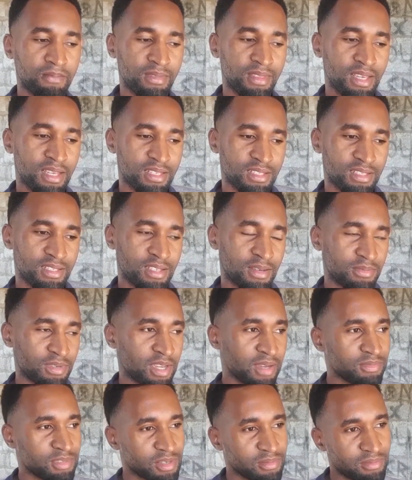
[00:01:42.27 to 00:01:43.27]
There's
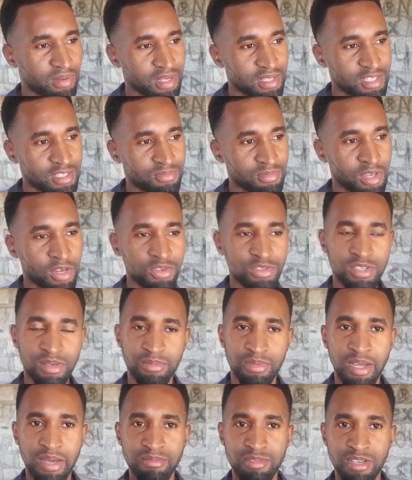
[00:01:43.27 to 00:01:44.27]
sometimes a bad smell.
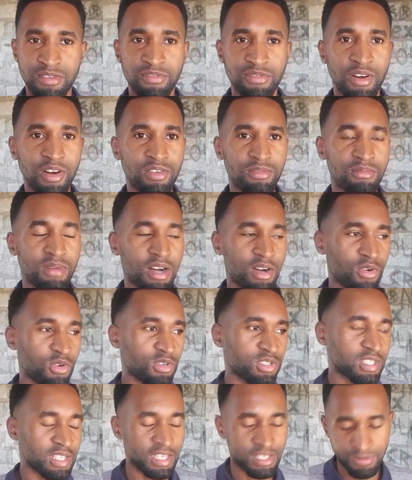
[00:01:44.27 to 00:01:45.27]
Sometimes I found
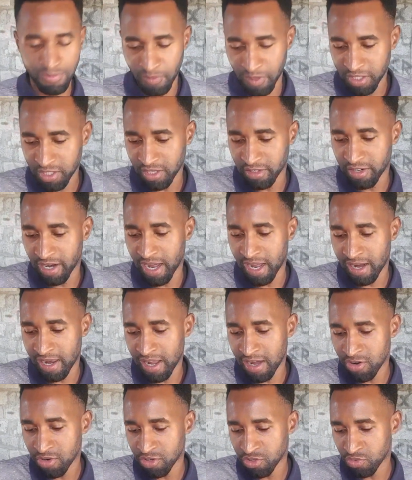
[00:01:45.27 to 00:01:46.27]
maggots, especially
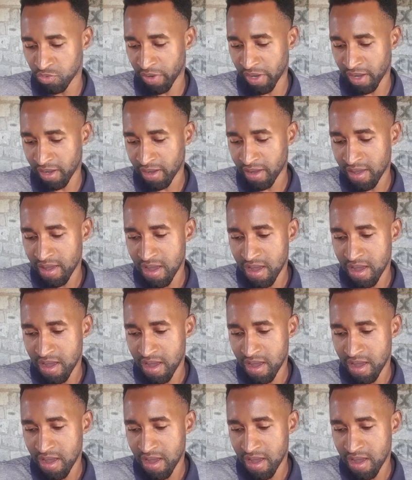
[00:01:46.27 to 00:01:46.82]
around where